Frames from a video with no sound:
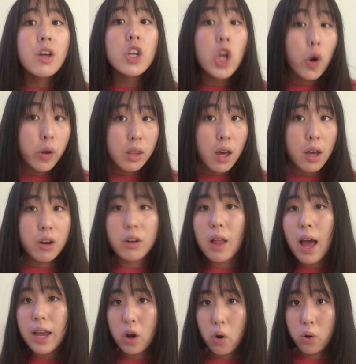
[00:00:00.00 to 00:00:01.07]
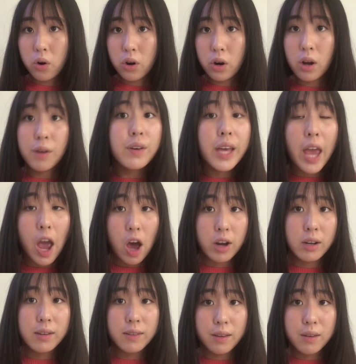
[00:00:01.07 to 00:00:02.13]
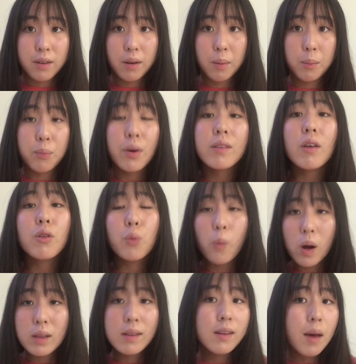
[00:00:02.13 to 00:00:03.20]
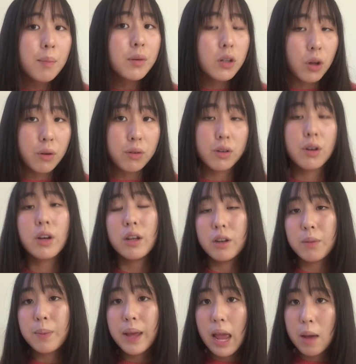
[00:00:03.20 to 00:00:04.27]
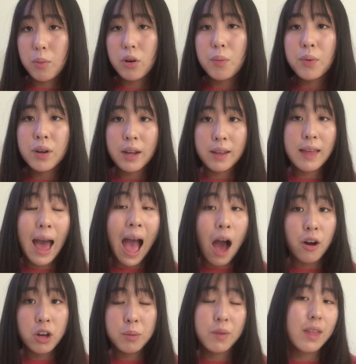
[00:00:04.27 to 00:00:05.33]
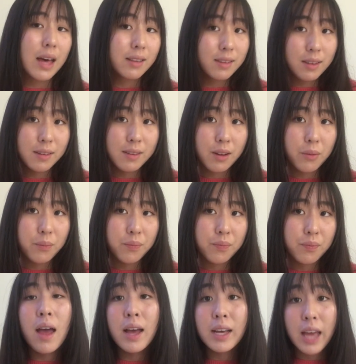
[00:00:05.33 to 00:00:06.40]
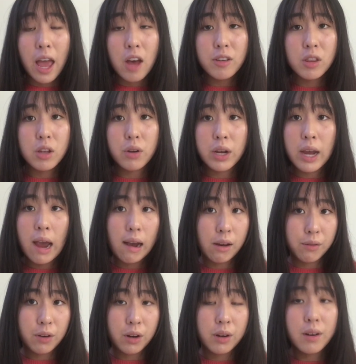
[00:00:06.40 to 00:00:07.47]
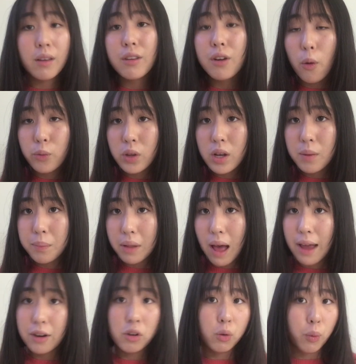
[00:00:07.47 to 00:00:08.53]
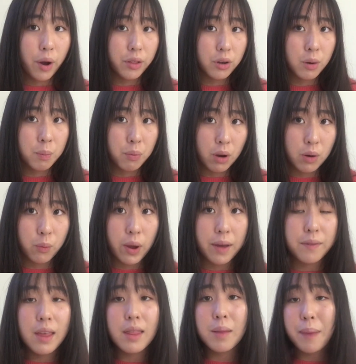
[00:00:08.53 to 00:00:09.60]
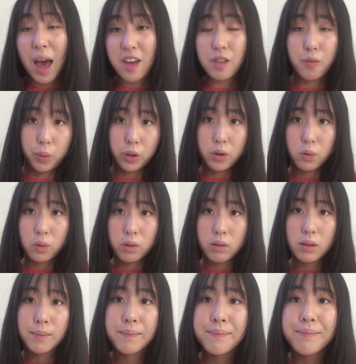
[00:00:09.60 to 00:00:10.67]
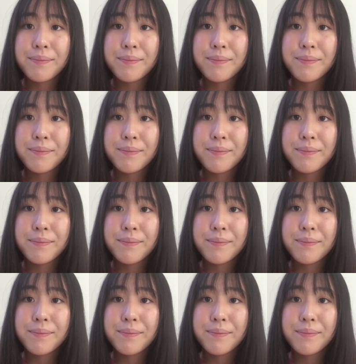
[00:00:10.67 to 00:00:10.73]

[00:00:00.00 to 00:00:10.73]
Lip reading: Knowing the underlying order of a chaotic system brings us one step closer into being able to predict the outcome of that system. Chaos theory, however, doesn't only apply to weather, brainwaves, and the path of balloons.